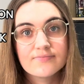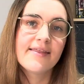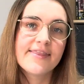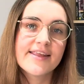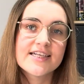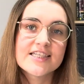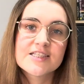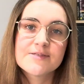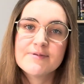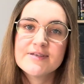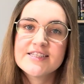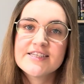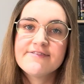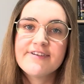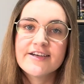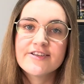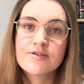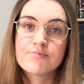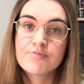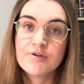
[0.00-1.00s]
Then
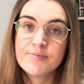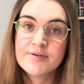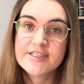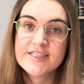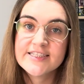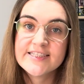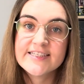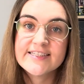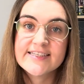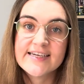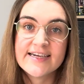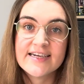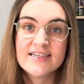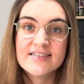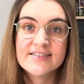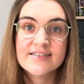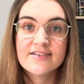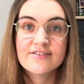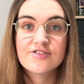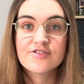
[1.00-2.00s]
specify the property
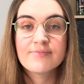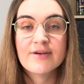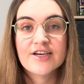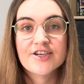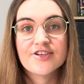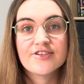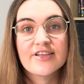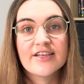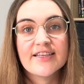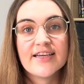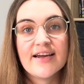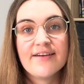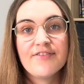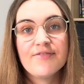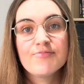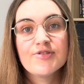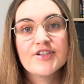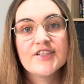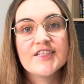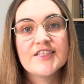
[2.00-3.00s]
details to make sure that
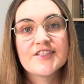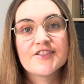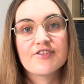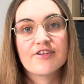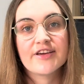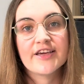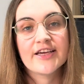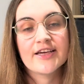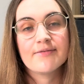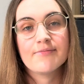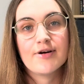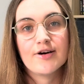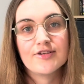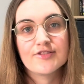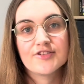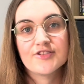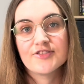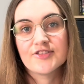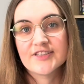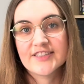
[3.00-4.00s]
everybody is talking
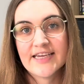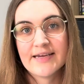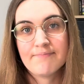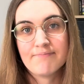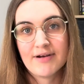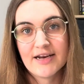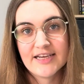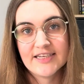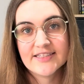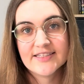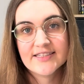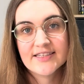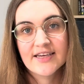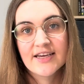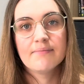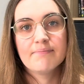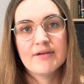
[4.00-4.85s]
about the same place.